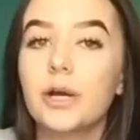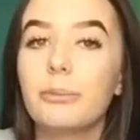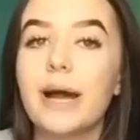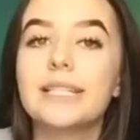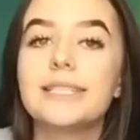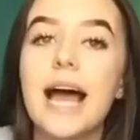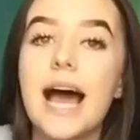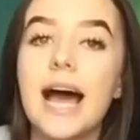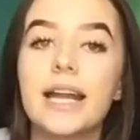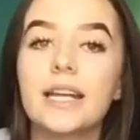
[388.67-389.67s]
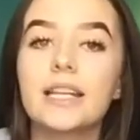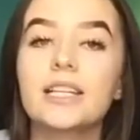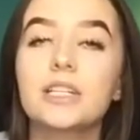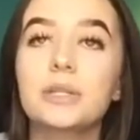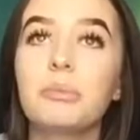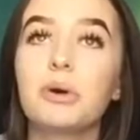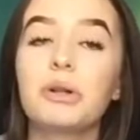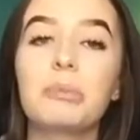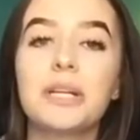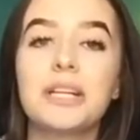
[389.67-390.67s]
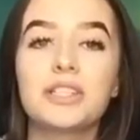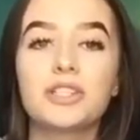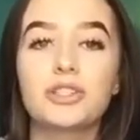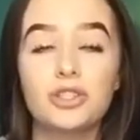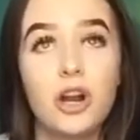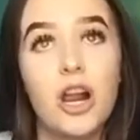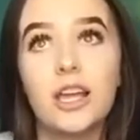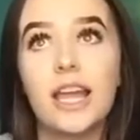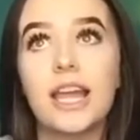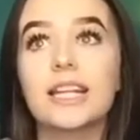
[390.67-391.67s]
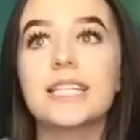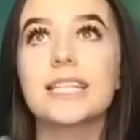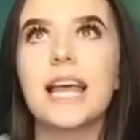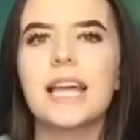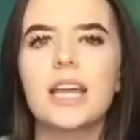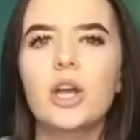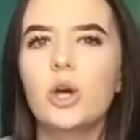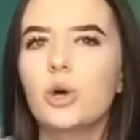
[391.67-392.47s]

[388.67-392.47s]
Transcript: there, my dad pulled up in his truck and he's like,